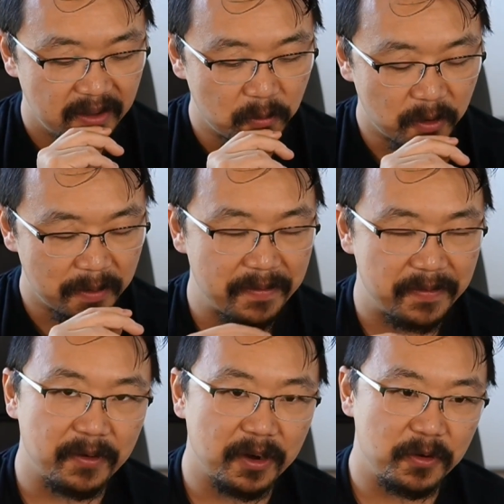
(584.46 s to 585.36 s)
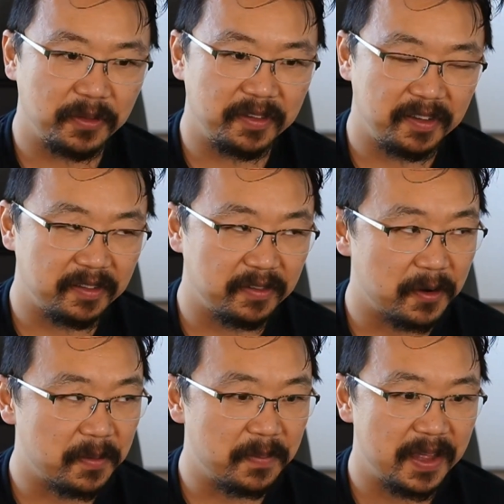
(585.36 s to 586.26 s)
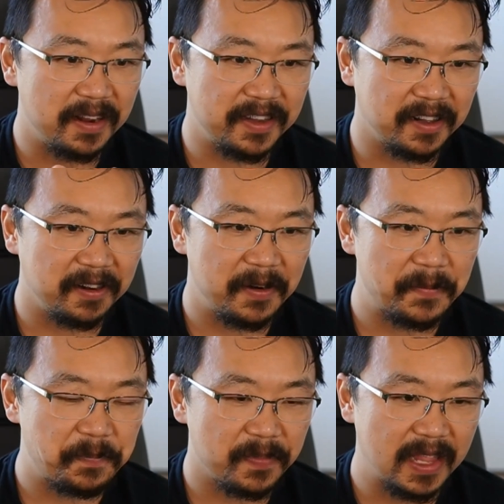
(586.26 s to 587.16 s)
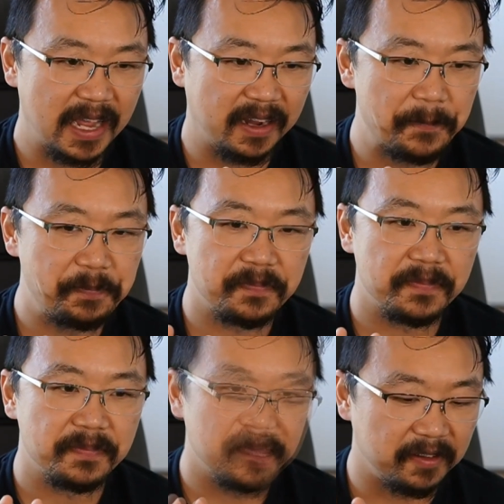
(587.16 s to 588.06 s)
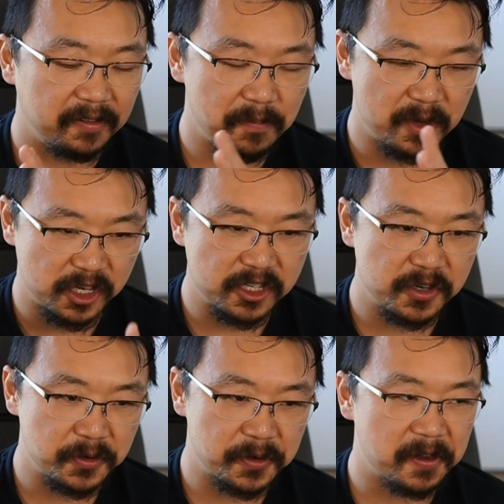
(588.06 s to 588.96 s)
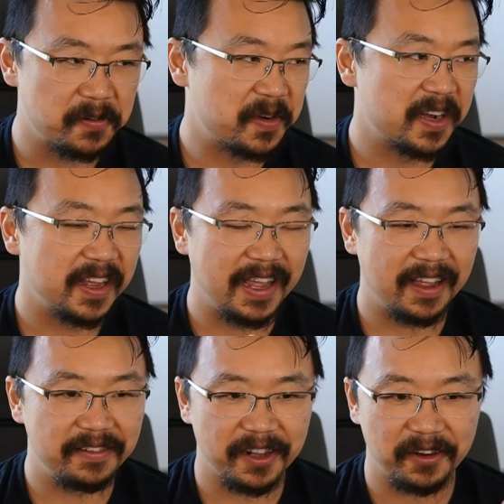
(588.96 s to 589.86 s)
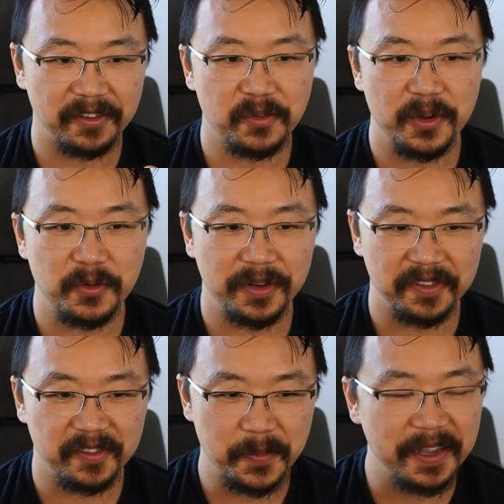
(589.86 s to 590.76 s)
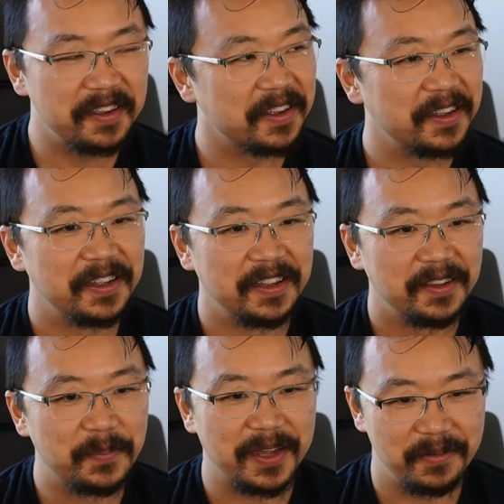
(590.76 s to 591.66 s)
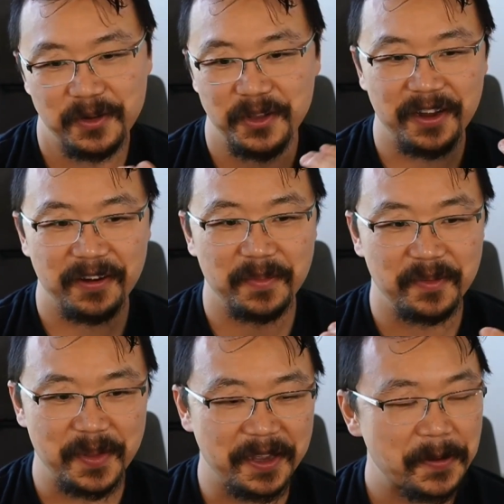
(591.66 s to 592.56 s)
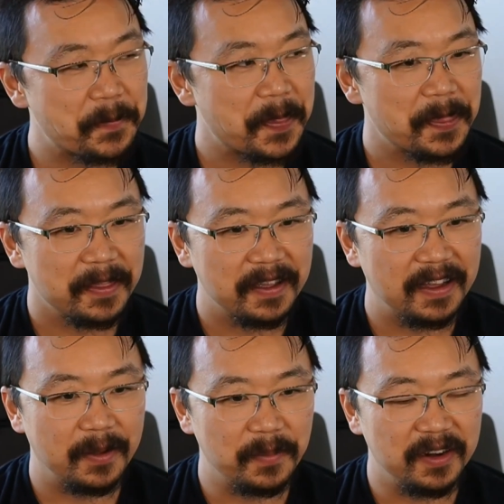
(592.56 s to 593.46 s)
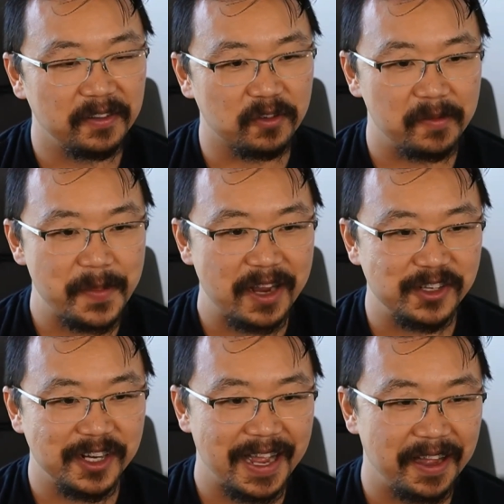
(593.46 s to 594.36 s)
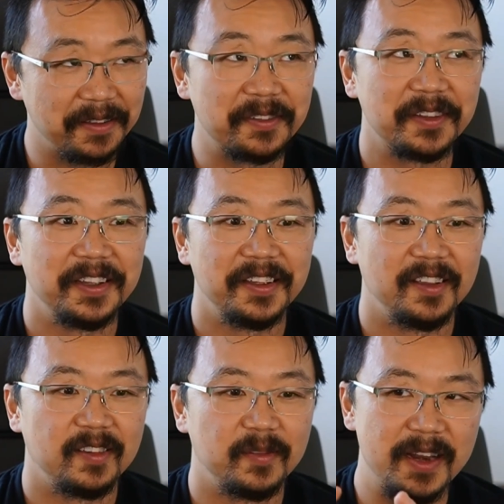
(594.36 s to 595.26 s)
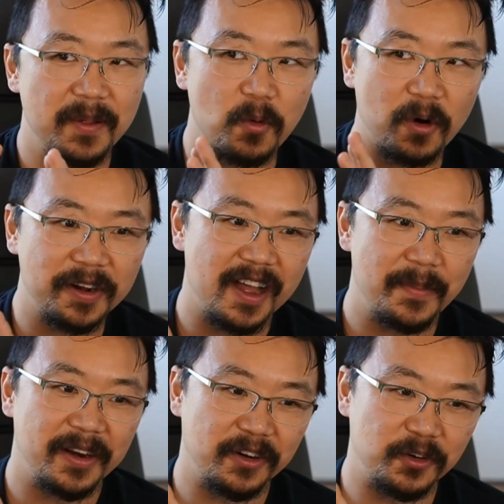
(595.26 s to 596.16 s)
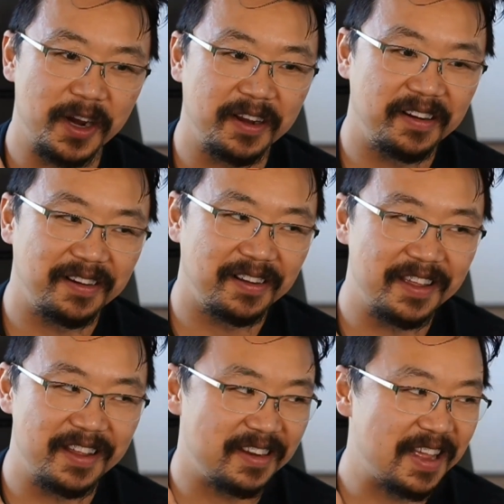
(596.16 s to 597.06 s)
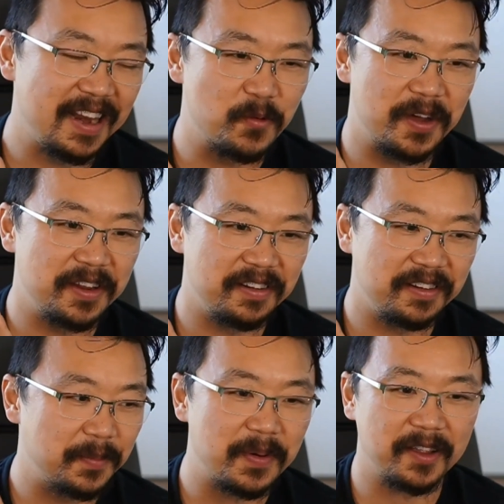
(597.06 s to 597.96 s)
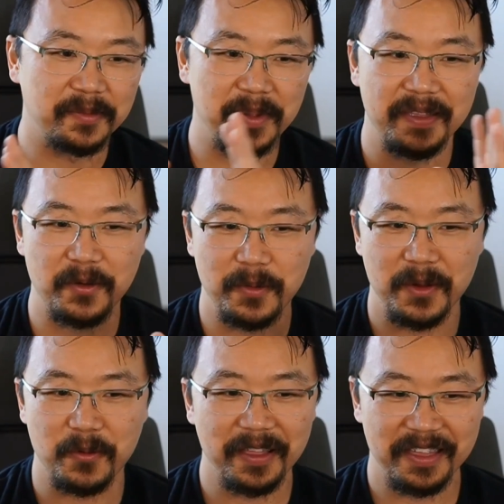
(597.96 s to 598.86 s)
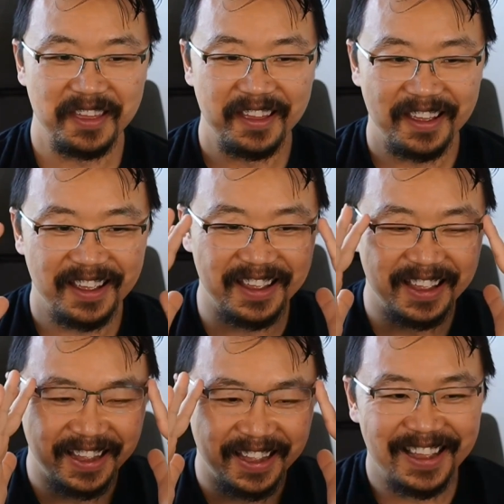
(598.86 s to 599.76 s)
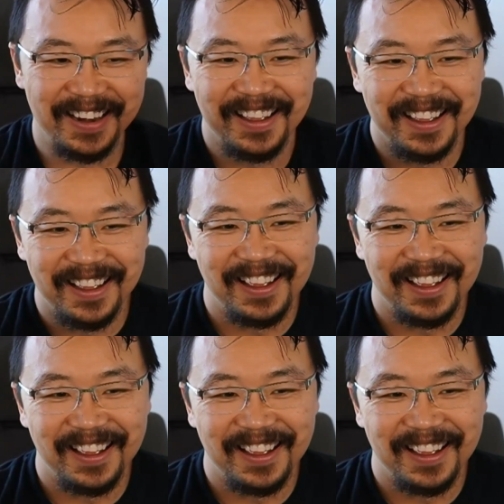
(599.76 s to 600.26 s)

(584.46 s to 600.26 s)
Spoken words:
one of my favorite quotes is from Penn and Teller, like this magician duo, and Teller is the one who doesn't speak. But when you hear him speak, he describes magic as spending more time on a trick than anyone could possibly think would be worth it.